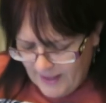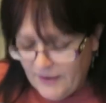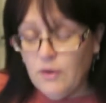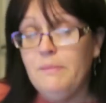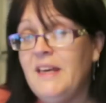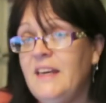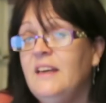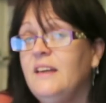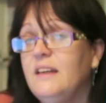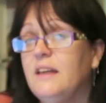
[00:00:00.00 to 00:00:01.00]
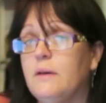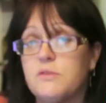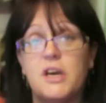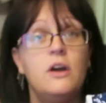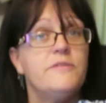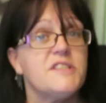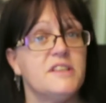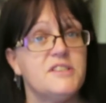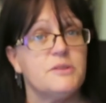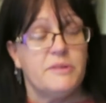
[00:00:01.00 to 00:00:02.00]
And on me, it was
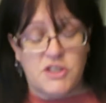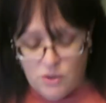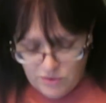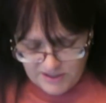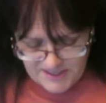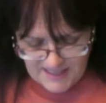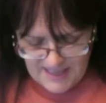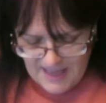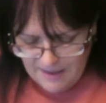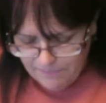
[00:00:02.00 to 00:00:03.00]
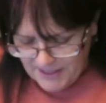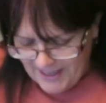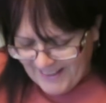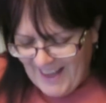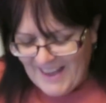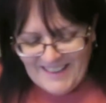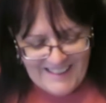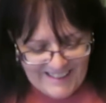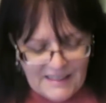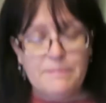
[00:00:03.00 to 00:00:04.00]
oversized on my shoulders, but again, a
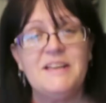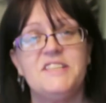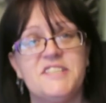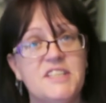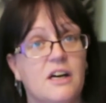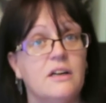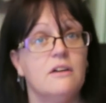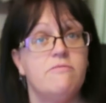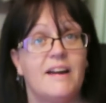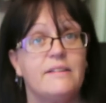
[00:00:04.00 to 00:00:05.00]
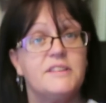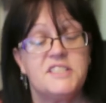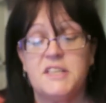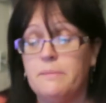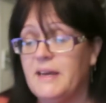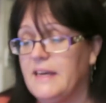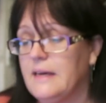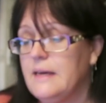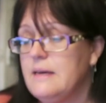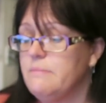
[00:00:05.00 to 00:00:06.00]
little bit snug around the tummy,
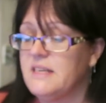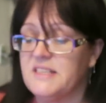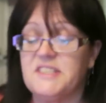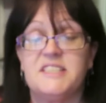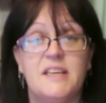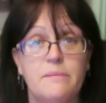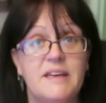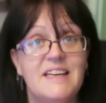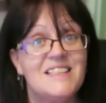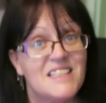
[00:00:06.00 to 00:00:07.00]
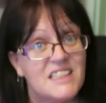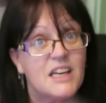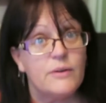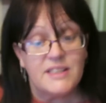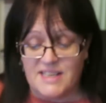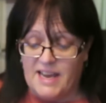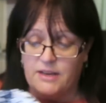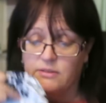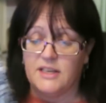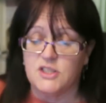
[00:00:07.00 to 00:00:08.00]
because the tummy isn't going
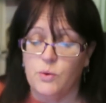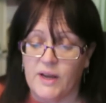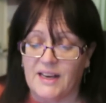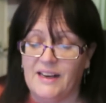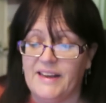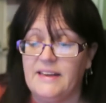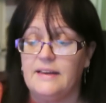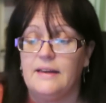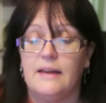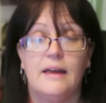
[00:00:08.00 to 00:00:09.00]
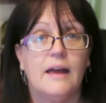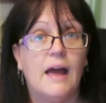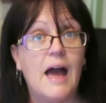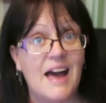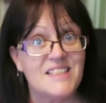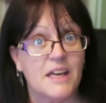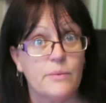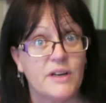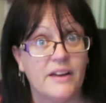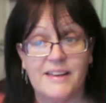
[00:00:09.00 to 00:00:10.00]
down as quickly as I
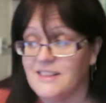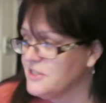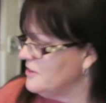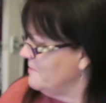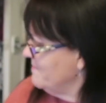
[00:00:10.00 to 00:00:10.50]
would like it to.